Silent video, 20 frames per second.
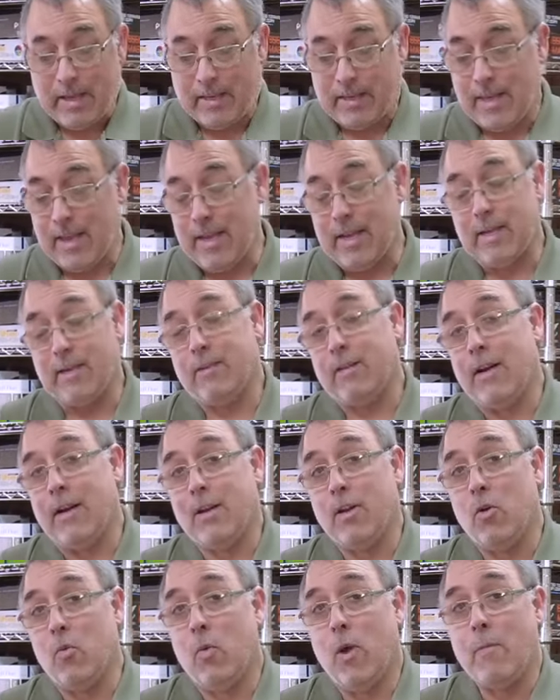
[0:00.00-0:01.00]
Yeah, I
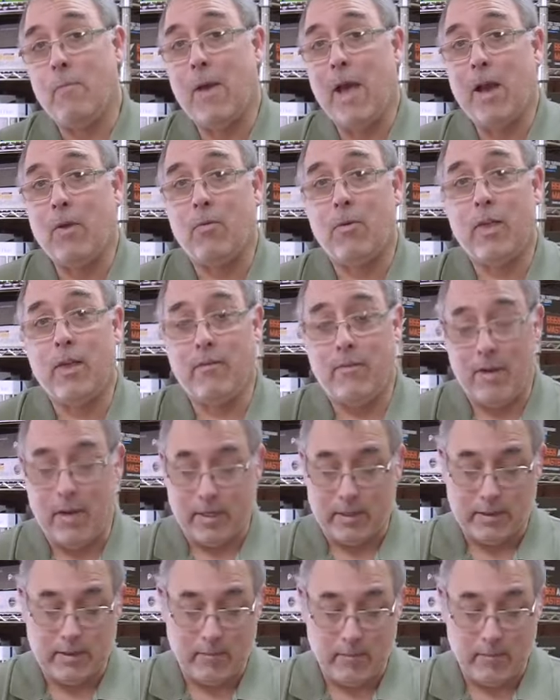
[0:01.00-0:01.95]
go way back with Evanix.